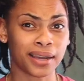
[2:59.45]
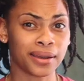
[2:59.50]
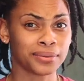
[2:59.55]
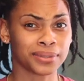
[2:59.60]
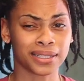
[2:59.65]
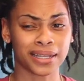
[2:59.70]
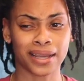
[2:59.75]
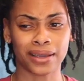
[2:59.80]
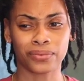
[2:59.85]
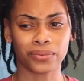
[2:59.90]
I
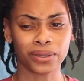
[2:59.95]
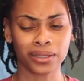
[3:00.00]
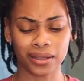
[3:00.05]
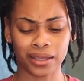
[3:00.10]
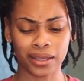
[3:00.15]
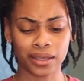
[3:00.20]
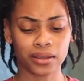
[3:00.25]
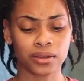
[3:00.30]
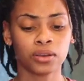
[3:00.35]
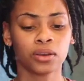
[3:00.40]
was like, what the
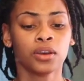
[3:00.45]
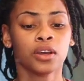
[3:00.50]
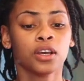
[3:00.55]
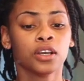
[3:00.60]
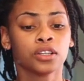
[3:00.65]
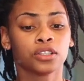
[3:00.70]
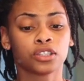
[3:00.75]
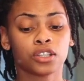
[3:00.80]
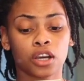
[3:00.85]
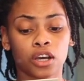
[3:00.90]
hell?
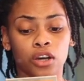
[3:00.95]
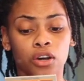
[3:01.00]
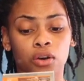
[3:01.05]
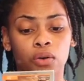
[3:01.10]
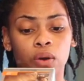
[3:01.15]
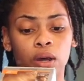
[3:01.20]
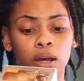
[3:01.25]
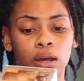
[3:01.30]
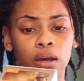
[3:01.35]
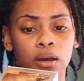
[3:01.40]

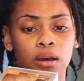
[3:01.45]
So